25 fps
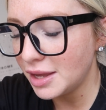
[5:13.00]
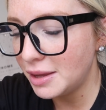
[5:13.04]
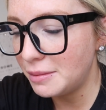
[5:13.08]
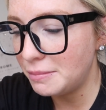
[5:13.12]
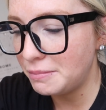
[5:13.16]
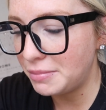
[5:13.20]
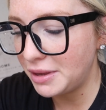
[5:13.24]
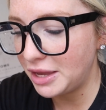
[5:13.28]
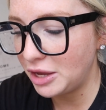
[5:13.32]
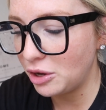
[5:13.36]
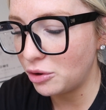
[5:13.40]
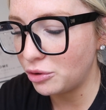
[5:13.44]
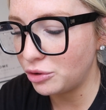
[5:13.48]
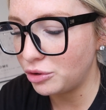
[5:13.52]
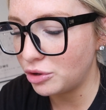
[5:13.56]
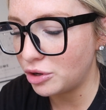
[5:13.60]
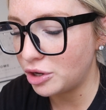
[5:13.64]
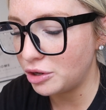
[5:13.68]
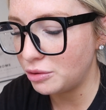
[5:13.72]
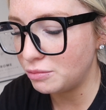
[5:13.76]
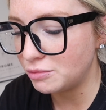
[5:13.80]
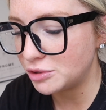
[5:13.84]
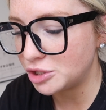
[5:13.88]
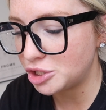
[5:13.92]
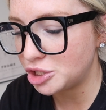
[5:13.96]
and being on your
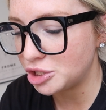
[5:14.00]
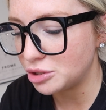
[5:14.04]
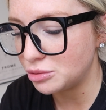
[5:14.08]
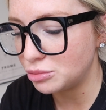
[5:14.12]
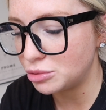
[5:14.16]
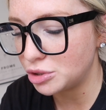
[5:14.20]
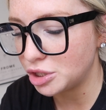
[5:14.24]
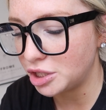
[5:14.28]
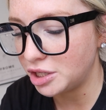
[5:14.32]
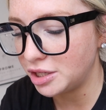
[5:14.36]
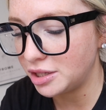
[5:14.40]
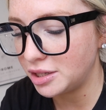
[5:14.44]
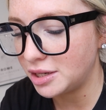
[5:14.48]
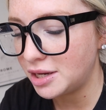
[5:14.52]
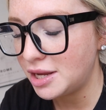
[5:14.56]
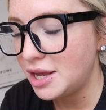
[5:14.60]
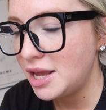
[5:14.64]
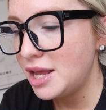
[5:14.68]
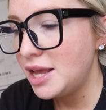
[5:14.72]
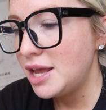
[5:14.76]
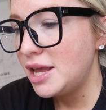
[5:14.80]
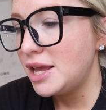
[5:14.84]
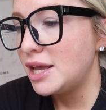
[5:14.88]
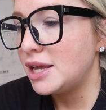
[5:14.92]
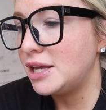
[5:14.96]
own with children
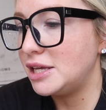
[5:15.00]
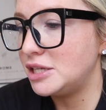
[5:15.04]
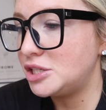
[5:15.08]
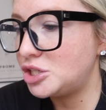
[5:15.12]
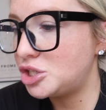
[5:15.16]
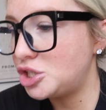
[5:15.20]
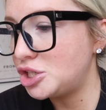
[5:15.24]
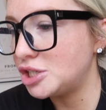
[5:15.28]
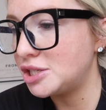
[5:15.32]
is